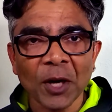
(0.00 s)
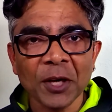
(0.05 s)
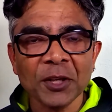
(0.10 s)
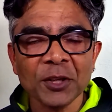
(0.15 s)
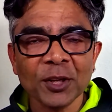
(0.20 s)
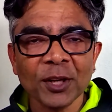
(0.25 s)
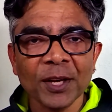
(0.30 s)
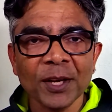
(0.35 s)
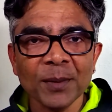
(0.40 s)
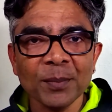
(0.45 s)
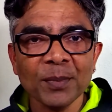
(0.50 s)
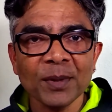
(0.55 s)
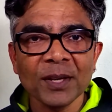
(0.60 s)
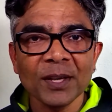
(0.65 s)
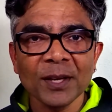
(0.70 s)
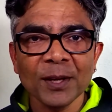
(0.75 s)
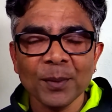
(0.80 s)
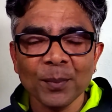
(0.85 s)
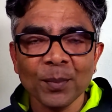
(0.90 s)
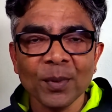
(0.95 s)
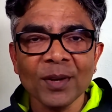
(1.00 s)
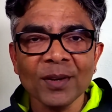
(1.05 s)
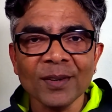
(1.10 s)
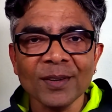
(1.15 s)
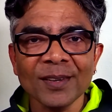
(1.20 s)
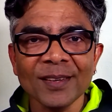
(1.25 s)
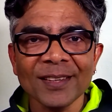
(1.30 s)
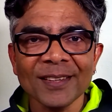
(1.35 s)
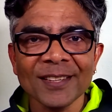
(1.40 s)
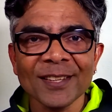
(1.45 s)
time, but
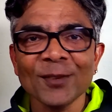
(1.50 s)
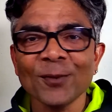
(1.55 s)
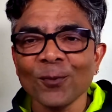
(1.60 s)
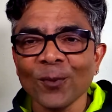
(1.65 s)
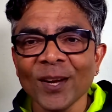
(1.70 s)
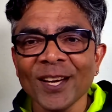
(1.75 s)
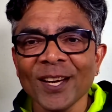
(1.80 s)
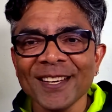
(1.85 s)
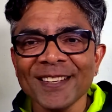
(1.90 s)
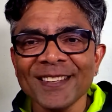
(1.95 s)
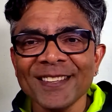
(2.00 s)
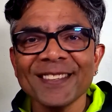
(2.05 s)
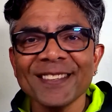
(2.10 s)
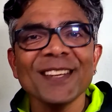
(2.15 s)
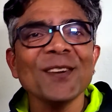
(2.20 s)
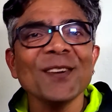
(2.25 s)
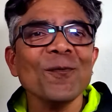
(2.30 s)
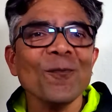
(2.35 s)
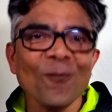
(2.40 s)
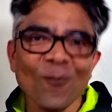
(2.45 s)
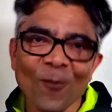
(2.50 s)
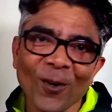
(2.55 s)
this wait is worth